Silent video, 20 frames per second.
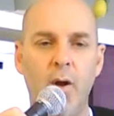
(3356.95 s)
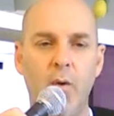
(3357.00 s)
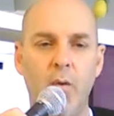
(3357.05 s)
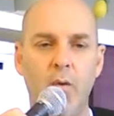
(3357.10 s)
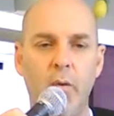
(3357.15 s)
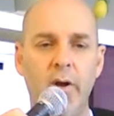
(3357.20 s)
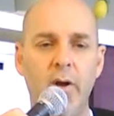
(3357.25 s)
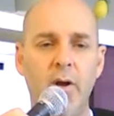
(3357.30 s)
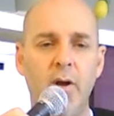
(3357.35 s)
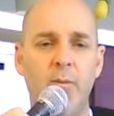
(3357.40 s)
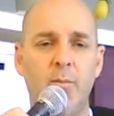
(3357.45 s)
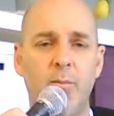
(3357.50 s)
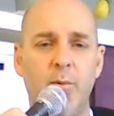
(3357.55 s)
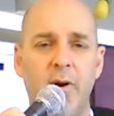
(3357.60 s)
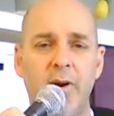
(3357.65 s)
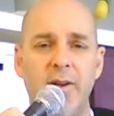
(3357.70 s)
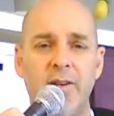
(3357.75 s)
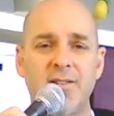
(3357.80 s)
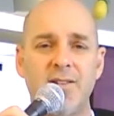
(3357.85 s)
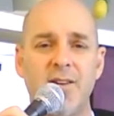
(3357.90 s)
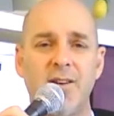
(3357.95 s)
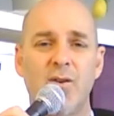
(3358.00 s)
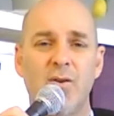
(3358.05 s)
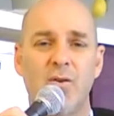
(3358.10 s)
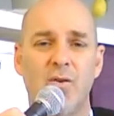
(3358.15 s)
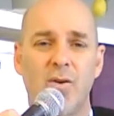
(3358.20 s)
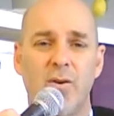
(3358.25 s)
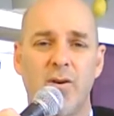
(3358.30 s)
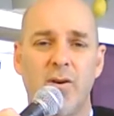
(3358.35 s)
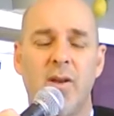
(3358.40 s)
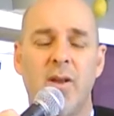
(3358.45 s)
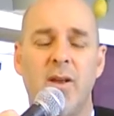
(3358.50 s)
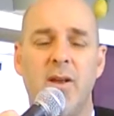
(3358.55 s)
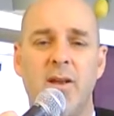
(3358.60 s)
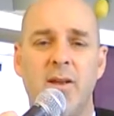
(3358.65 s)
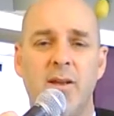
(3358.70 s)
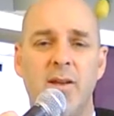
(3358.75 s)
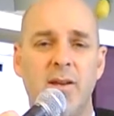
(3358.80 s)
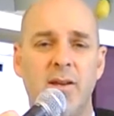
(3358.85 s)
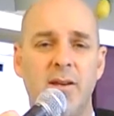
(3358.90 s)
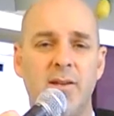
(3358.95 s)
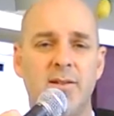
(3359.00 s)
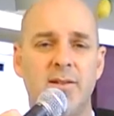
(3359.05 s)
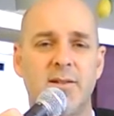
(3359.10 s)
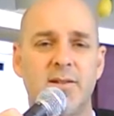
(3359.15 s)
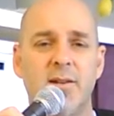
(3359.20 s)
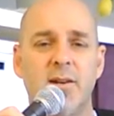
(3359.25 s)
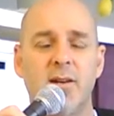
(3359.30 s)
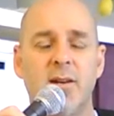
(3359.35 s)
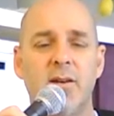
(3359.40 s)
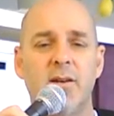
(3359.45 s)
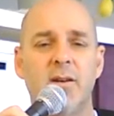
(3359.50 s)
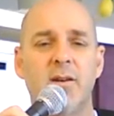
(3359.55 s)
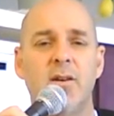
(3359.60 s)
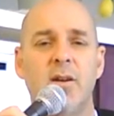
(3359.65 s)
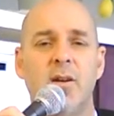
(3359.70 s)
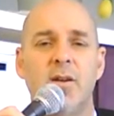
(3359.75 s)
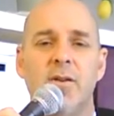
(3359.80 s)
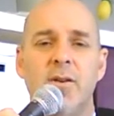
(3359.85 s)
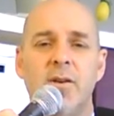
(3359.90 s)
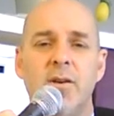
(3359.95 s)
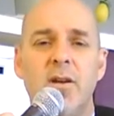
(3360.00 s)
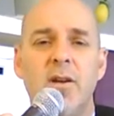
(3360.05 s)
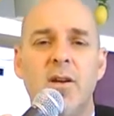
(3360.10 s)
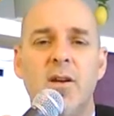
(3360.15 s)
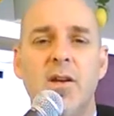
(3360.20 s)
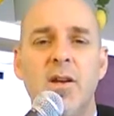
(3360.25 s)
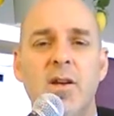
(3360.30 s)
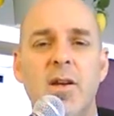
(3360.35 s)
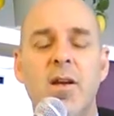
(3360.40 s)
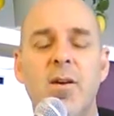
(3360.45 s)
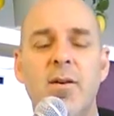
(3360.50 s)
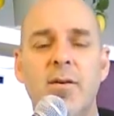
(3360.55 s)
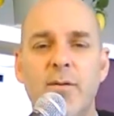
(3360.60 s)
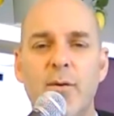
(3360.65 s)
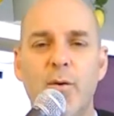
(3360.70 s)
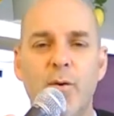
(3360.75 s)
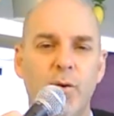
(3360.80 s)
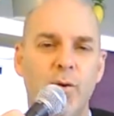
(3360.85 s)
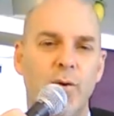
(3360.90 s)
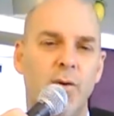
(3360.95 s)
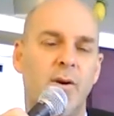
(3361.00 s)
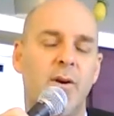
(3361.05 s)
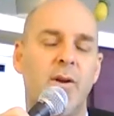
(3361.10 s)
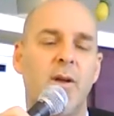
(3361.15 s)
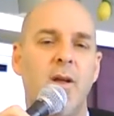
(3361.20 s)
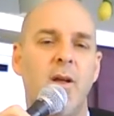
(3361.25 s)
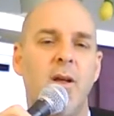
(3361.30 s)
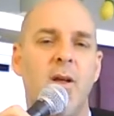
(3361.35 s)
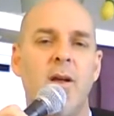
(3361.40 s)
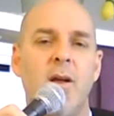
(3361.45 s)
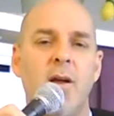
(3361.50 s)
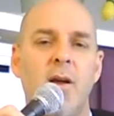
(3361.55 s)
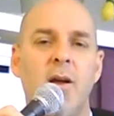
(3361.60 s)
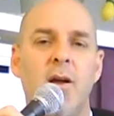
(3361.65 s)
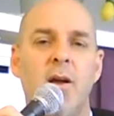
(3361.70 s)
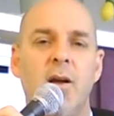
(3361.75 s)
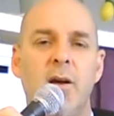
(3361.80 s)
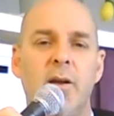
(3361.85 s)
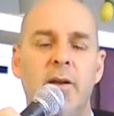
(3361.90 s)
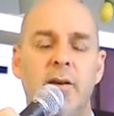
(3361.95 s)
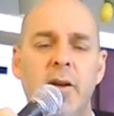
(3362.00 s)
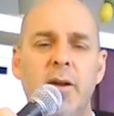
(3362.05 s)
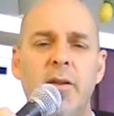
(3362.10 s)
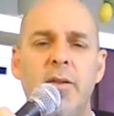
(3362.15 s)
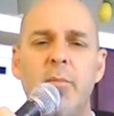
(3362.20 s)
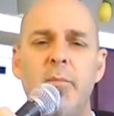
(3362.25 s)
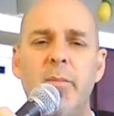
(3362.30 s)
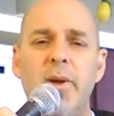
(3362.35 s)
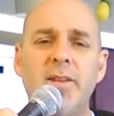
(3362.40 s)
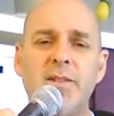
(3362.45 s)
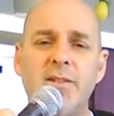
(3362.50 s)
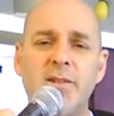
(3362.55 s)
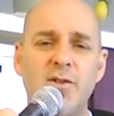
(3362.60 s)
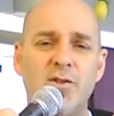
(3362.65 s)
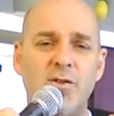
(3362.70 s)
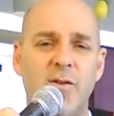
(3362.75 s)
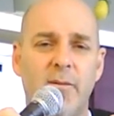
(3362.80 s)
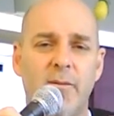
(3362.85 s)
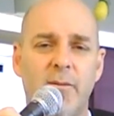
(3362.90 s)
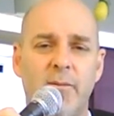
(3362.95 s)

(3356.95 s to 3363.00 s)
Well, praise the Lord. It's another day for another message of